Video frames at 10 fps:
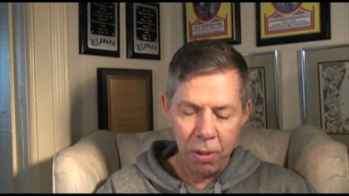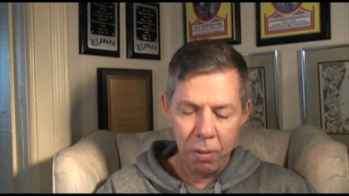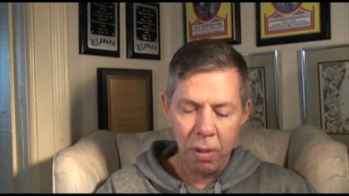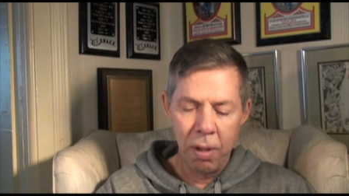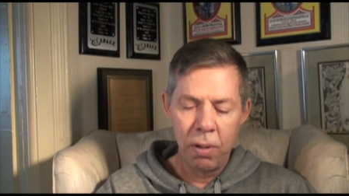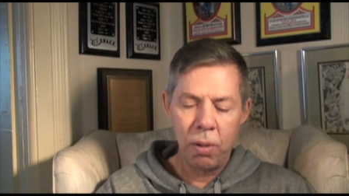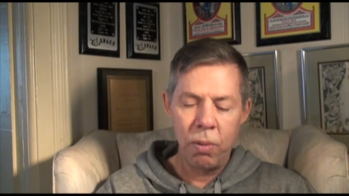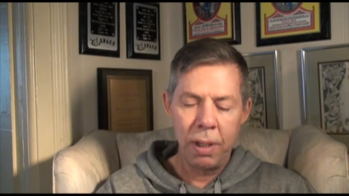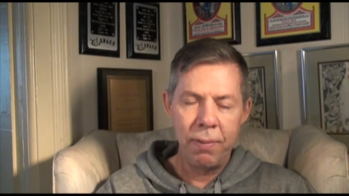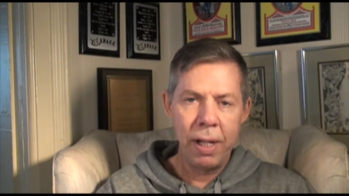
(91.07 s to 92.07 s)
you
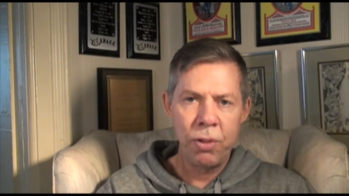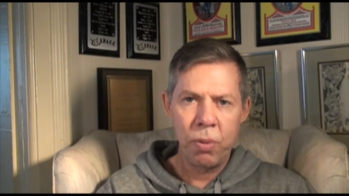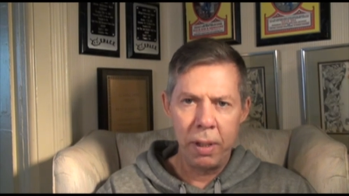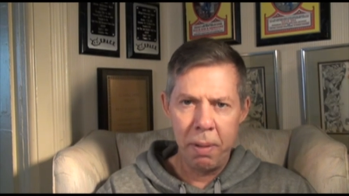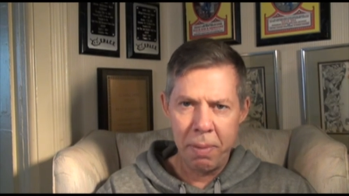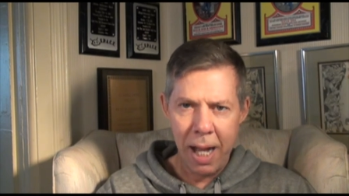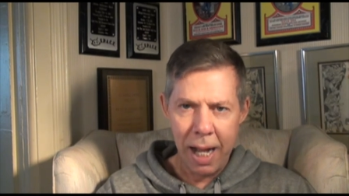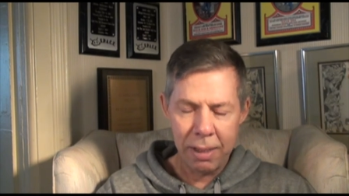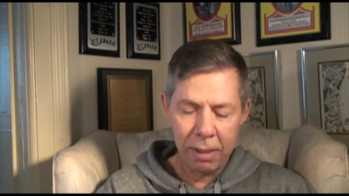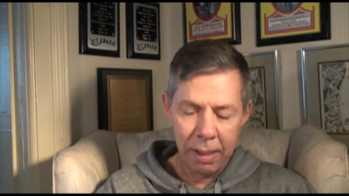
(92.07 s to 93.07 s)
will eventually
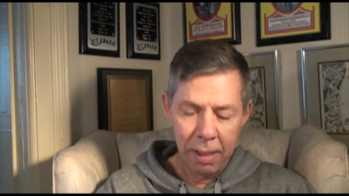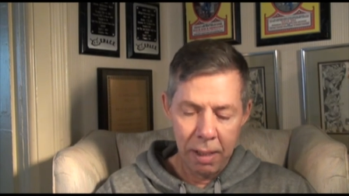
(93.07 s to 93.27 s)
pass,